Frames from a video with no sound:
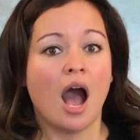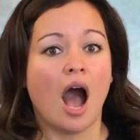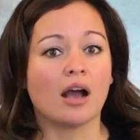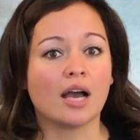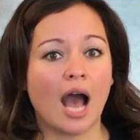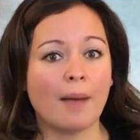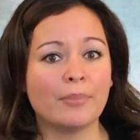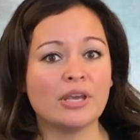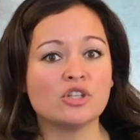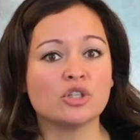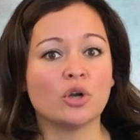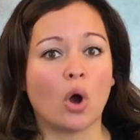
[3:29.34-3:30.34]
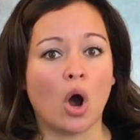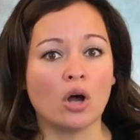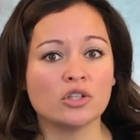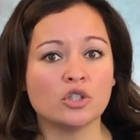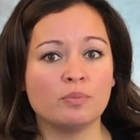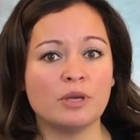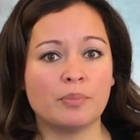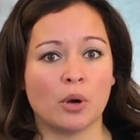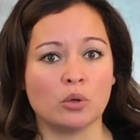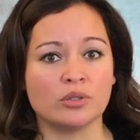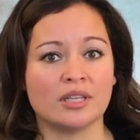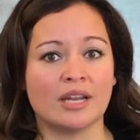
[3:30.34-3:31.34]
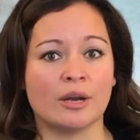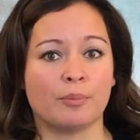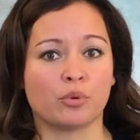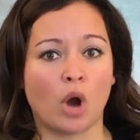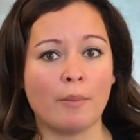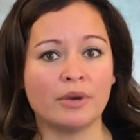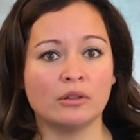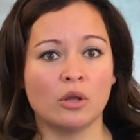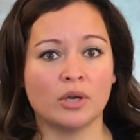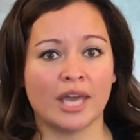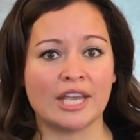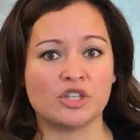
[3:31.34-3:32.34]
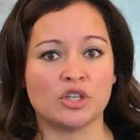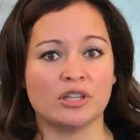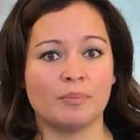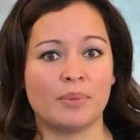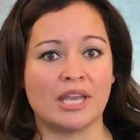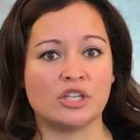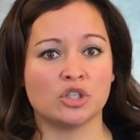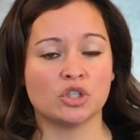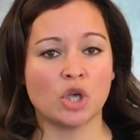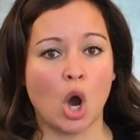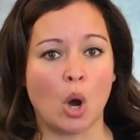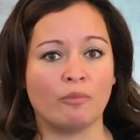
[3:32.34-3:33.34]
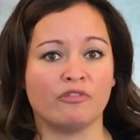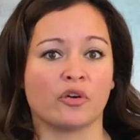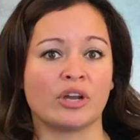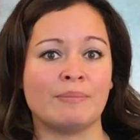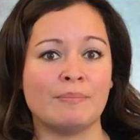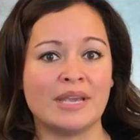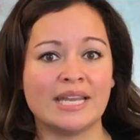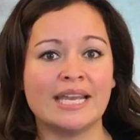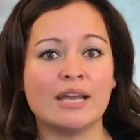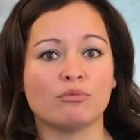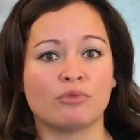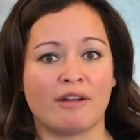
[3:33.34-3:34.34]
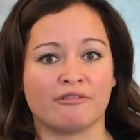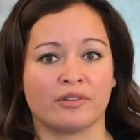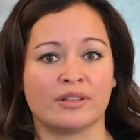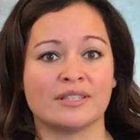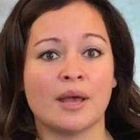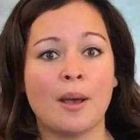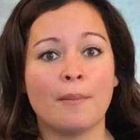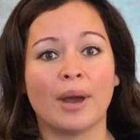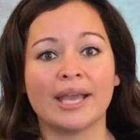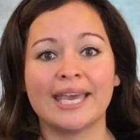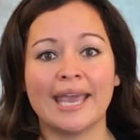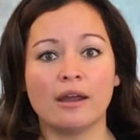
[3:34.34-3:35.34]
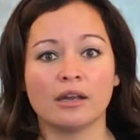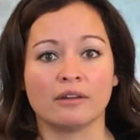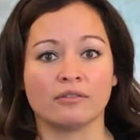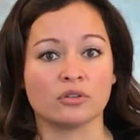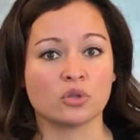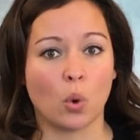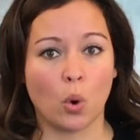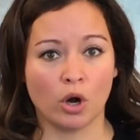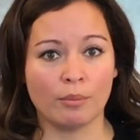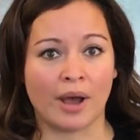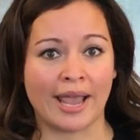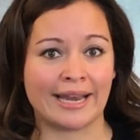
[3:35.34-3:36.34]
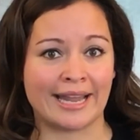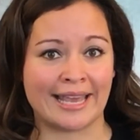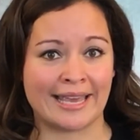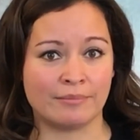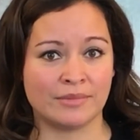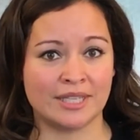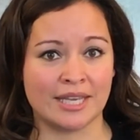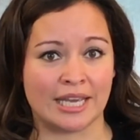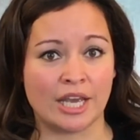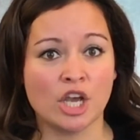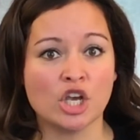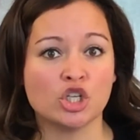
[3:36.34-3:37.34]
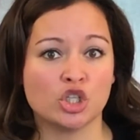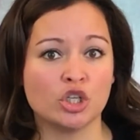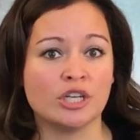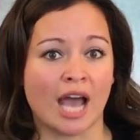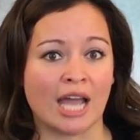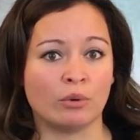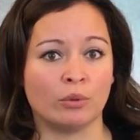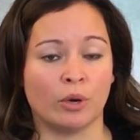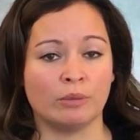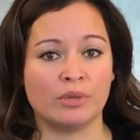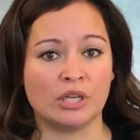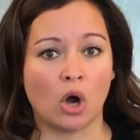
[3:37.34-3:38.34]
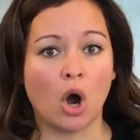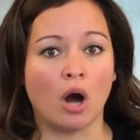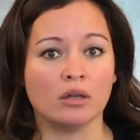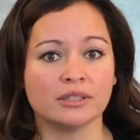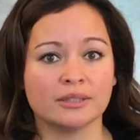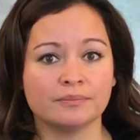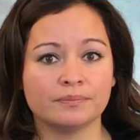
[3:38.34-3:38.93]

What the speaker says: A copy should also be posted in a prominent location in the patient's home for immediate reference by caregivers or by an EMT should 911 be called.